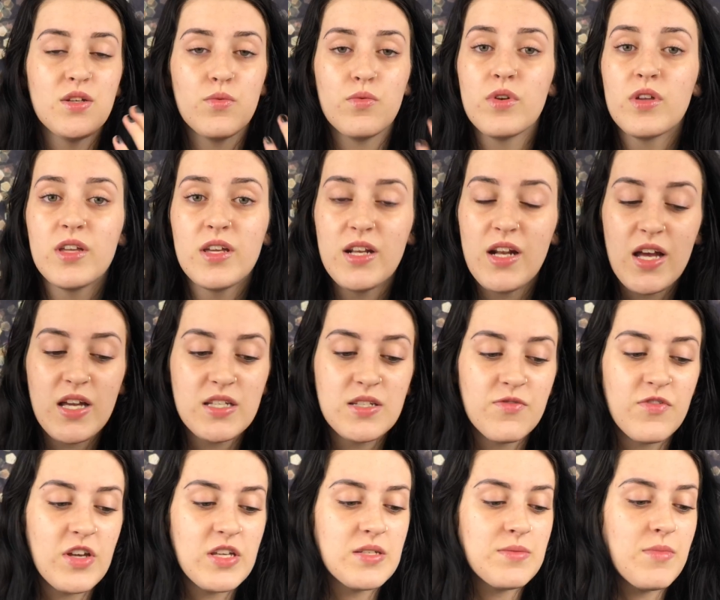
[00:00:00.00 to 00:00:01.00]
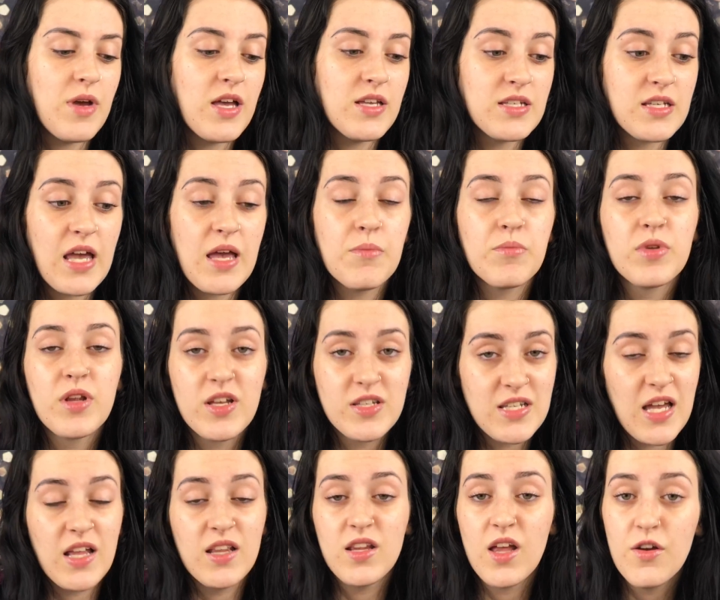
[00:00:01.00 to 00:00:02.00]
a really nice face mask, and plus
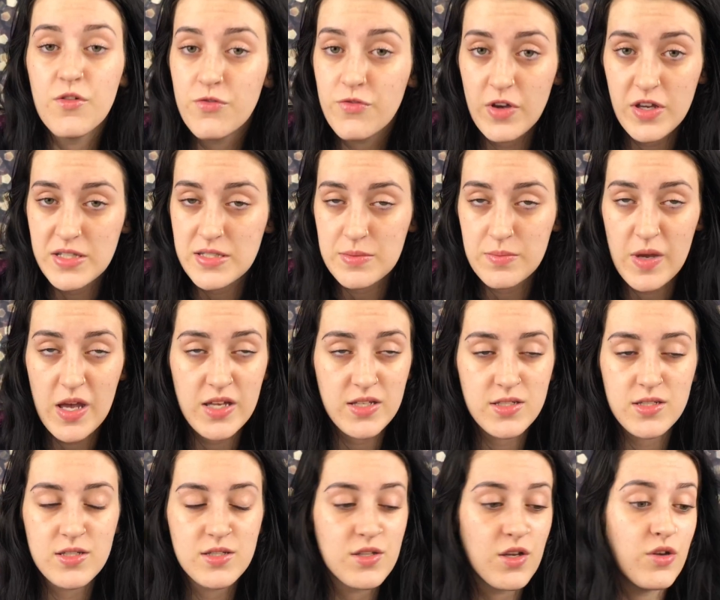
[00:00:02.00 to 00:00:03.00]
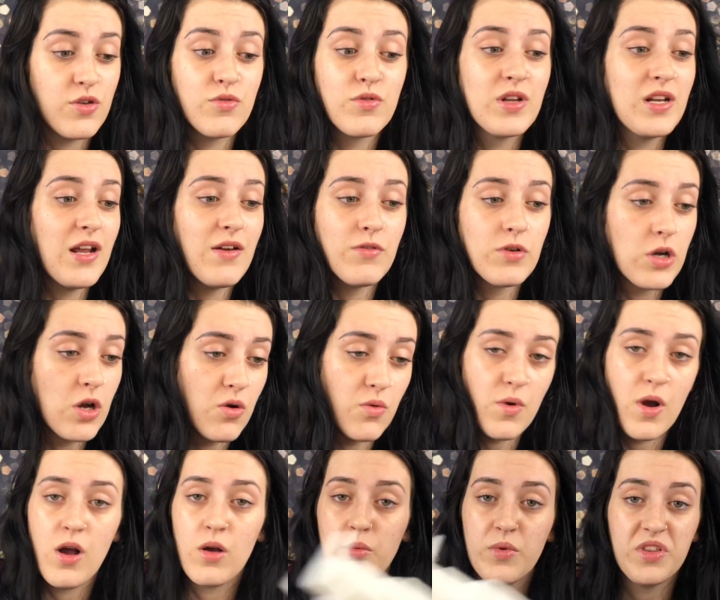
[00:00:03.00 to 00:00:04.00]
I love face masks, so you can never go
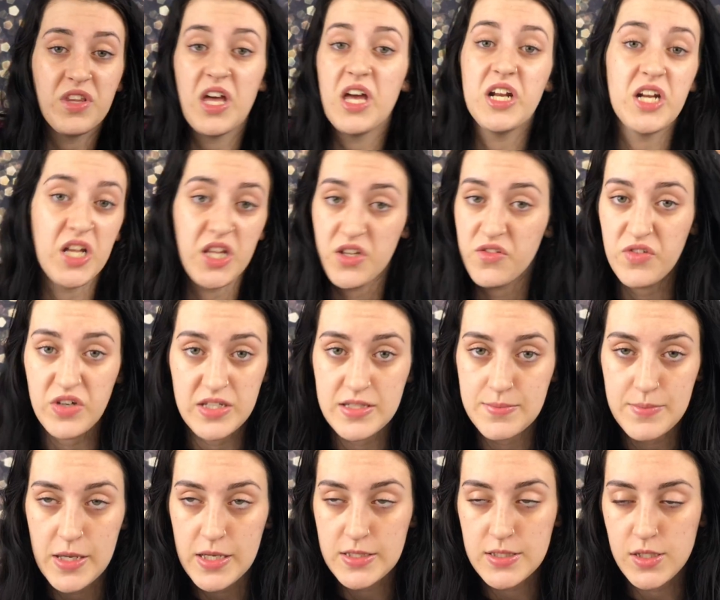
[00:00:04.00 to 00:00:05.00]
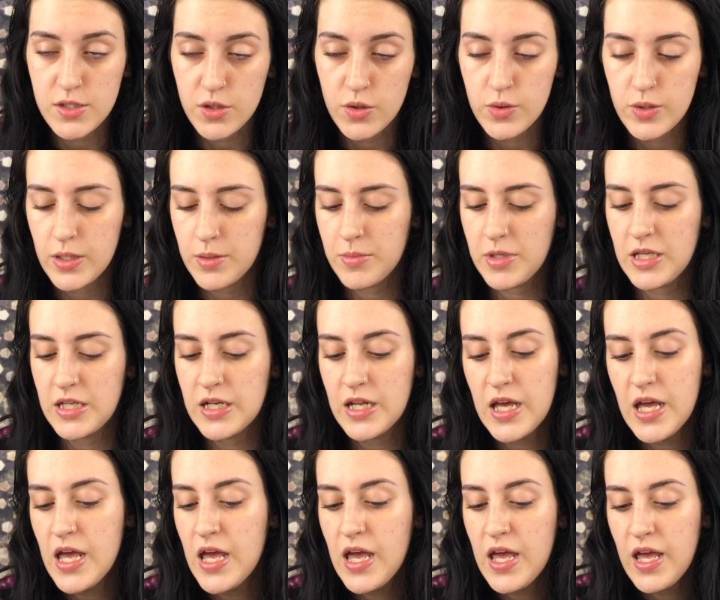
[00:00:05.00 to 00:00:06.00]
wrong with another face mask, you know what I mean?
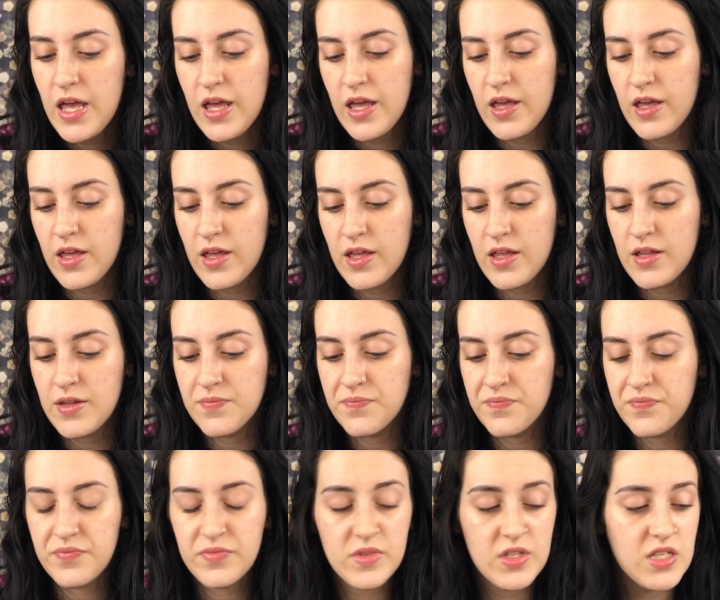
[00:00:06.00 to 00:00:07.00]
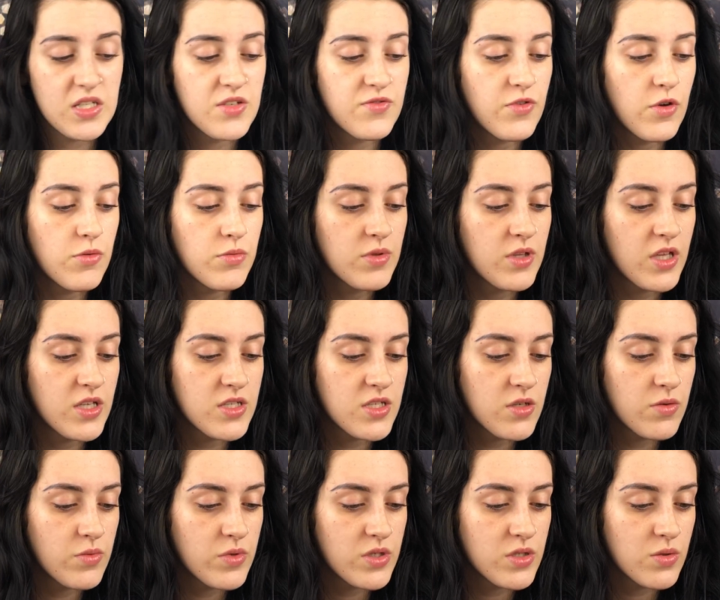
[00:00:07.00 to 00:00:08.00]
And this foam
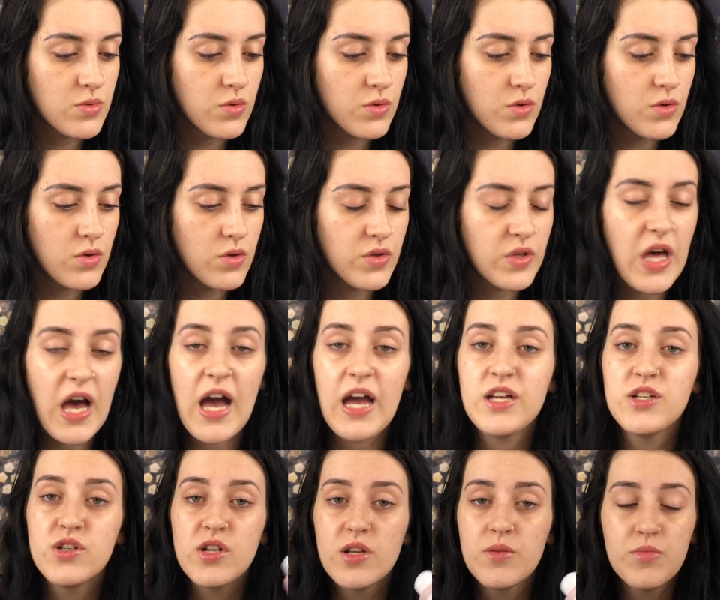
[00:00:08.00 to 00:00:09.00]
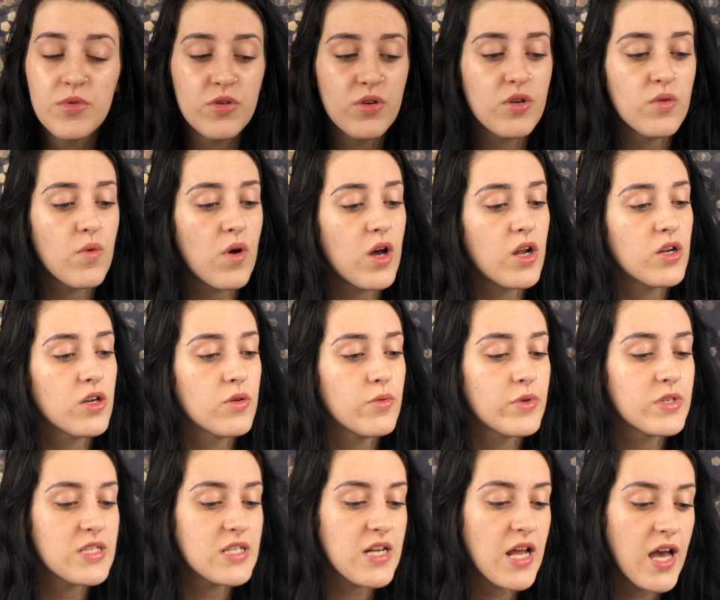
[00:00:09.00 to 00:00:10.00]
cleanser was cool. The Hydrating Beauty Water
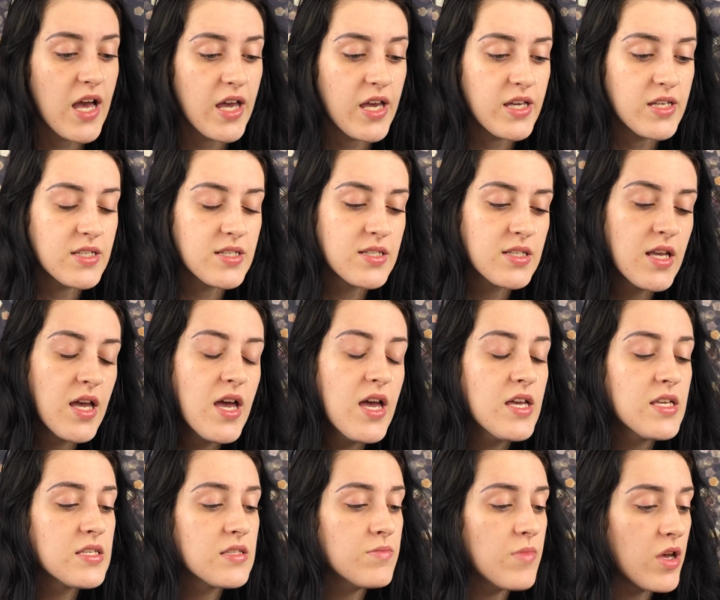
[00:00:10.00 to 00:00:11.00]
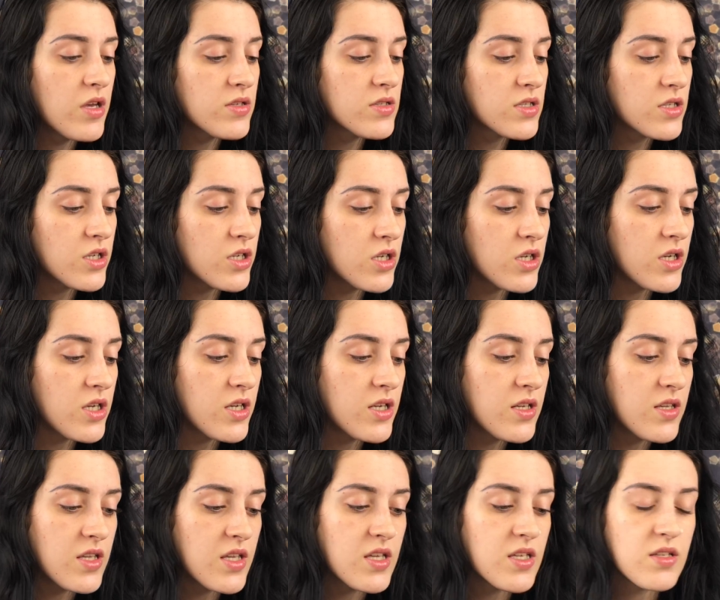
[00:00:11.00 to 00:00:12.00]
was nice. Smells
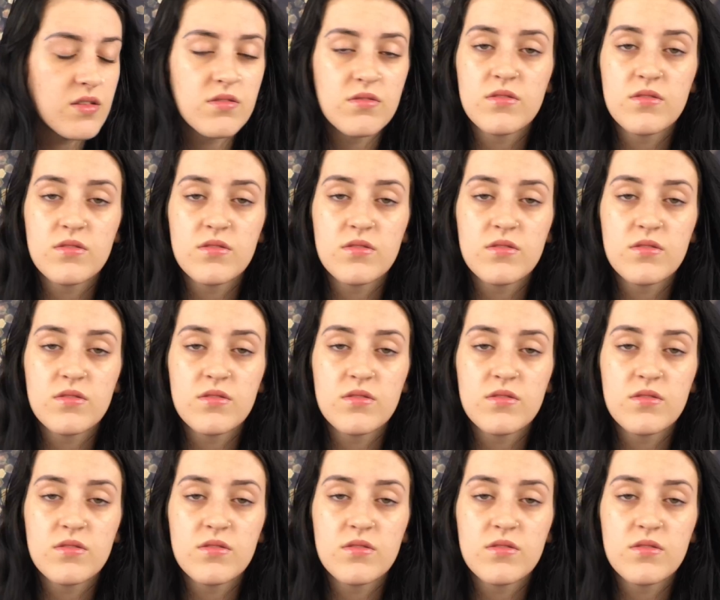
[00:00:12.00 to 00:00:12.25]
good. The